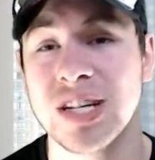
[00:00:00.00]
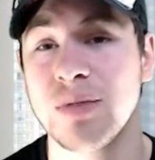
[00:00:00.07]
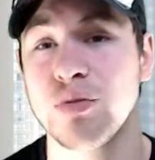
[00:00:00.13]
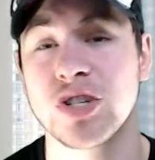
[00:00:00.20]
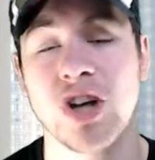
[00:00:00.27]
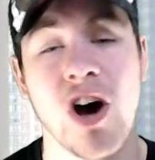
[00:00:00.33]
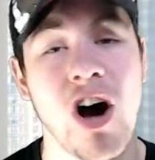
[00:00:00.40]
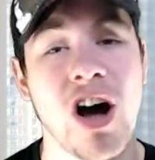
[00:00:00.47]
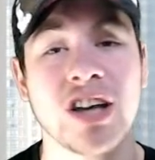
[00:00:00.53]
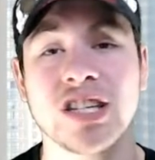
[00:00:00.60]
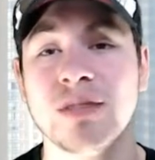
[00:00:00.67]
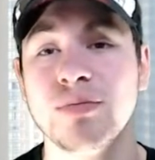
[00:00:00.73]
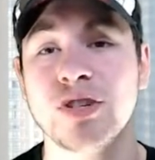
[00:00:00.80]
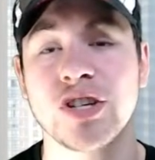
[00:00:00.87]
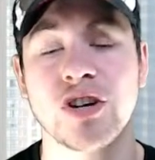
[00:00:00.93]
It was
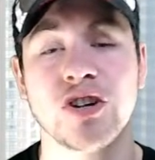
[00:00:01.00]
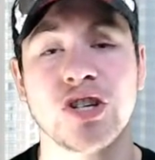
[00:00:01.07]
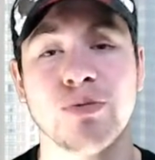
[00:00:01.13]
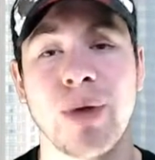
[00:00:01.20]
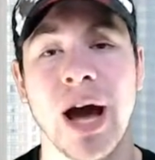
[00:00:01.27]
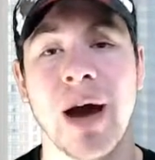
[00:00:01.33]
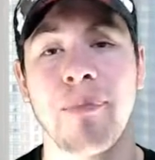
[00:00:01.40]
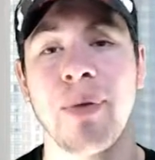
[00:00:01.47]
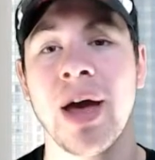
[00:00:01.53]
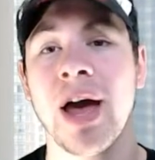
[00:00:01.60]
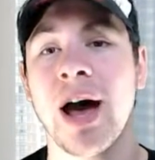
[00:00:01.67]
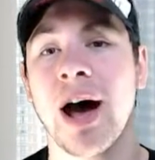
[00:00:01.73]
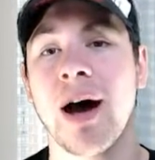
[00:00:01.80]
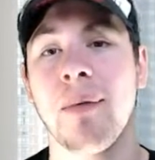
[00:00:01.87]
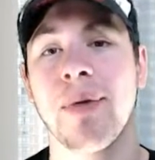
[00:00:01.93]
awesome search map,
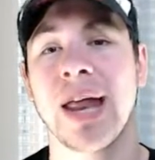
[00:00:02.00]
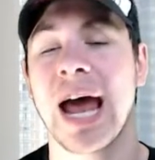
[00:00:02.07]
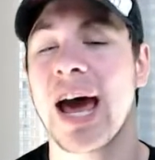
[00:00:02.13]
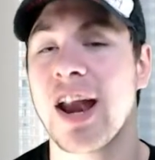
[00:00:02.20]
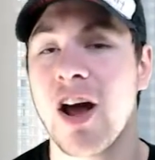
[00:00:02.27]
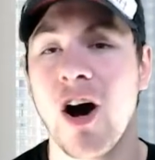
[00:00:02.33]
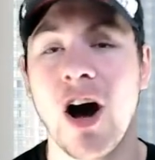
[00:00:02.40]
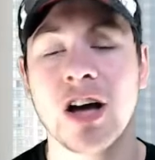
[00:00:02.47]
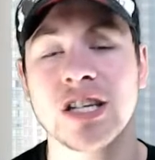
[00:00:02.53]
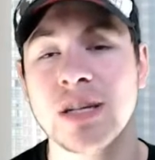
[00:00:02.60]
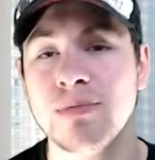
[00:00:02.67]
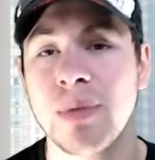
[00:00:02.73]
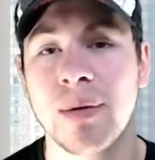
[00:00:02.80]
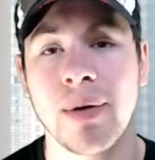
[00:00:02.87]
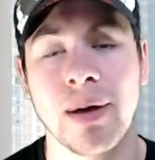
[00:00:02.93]
it had
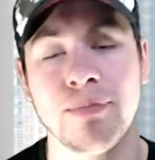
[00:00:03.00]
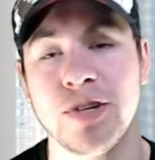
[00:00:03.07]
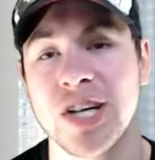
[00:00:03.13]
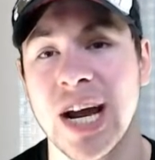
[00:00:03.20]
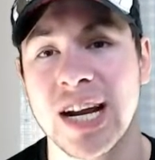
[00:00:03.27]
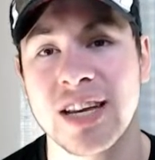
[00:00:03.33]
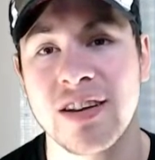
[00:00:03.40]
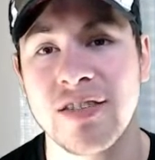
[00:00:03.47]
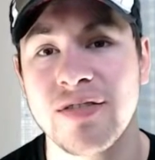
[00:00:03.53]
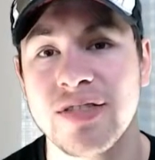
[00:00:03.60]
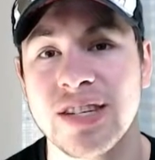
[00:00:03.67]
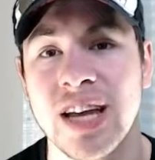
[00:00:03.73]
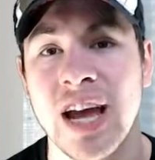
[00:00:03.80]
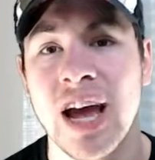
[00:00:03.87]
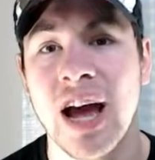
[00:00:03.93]
awesome
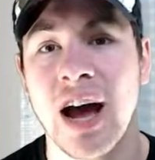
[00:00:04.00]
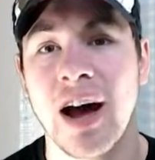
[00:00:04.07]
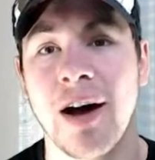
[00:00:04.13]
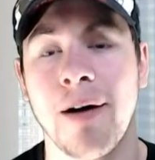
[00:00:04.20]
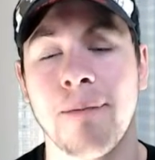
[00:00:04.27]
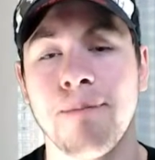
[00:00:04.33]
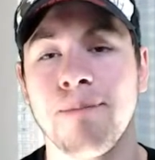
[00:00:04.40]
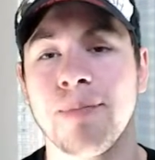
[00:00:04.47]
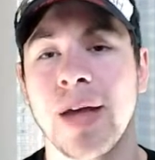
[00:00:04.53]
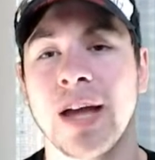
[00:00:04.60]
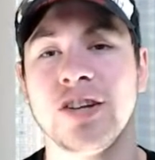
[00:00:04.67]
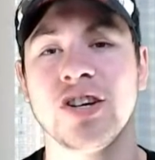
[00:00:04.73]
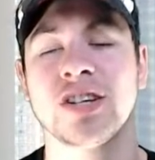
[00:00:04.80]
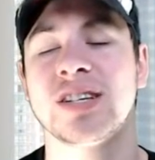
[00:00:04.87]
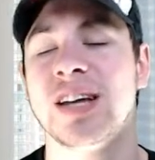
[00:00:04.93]
objectives,
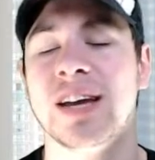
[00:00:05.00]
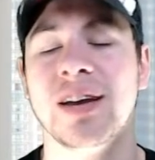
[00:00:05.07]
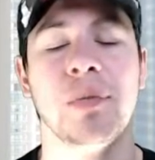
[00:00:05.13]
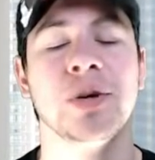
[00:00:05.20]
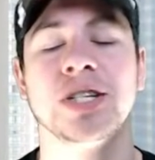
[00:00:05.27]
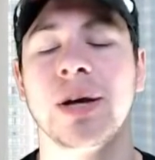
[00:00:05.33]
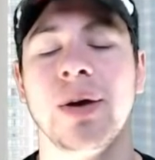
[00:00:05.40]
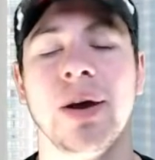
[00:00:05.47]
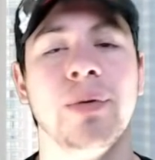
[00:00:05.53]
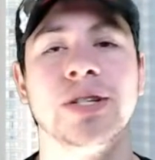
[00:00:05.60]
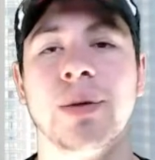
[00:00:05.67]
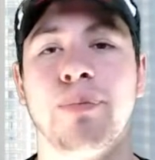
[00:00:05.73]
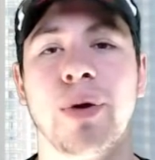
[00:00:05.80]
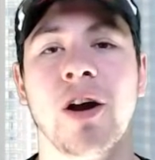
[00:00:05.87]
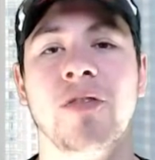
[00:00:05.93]
and just it was
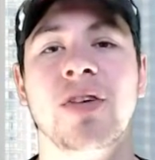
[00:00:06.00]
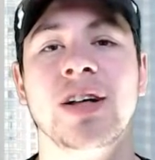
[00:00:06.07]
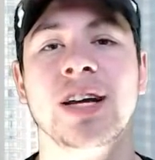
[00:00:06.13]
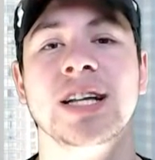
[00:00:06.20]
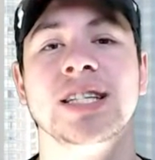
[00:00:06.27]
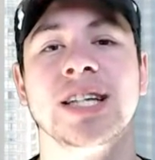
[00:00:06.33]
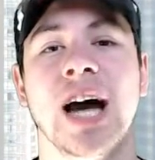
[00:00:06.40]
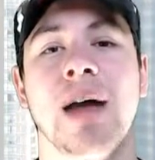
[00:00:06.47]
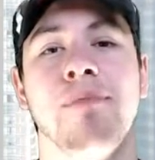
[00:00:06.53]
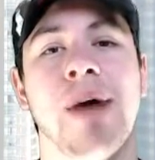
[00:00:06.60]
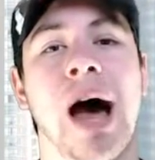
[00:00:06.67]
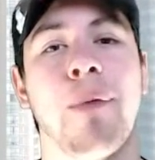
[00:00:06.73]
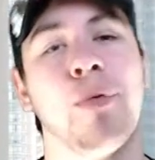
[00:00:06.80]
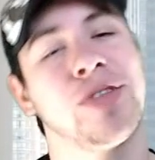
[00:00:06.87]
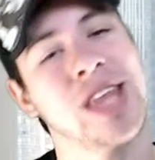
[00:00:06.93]
a perfectly designed
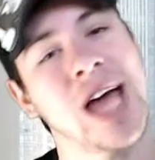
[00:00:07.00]
map with